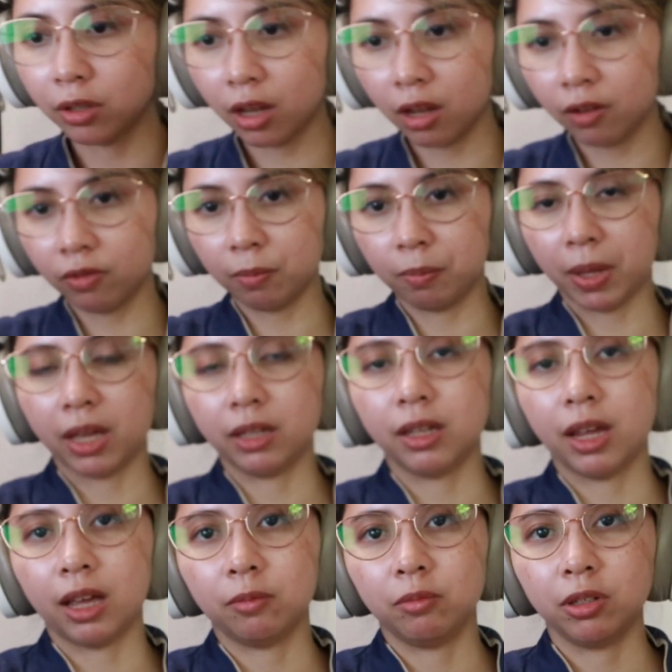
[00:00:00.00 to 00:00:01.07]
the bad
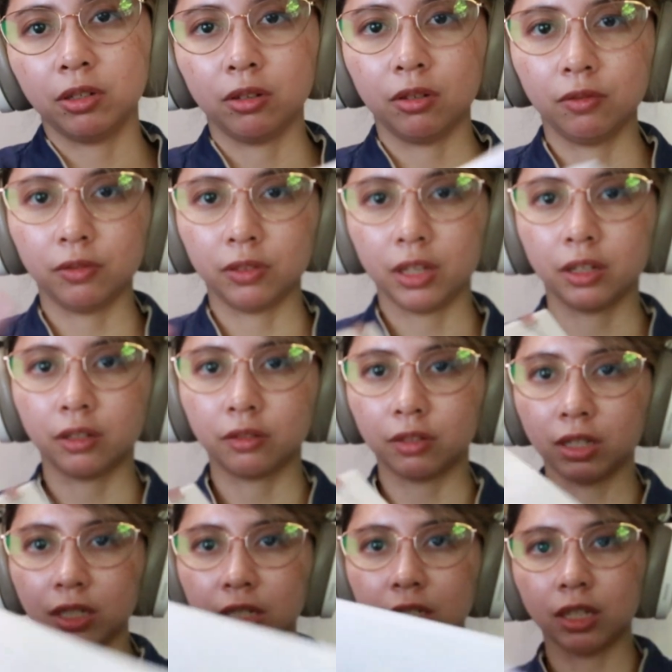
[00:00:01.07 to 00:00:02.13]
habit of like
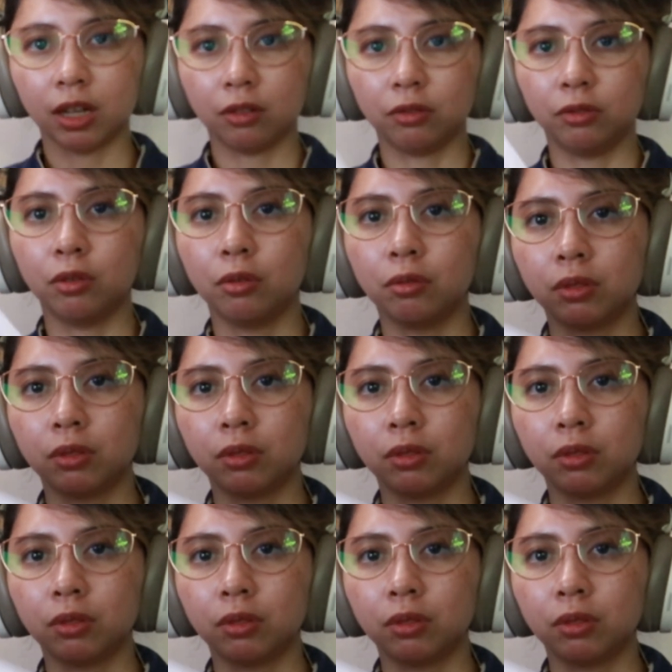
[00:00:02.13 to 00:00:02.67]
writing down notes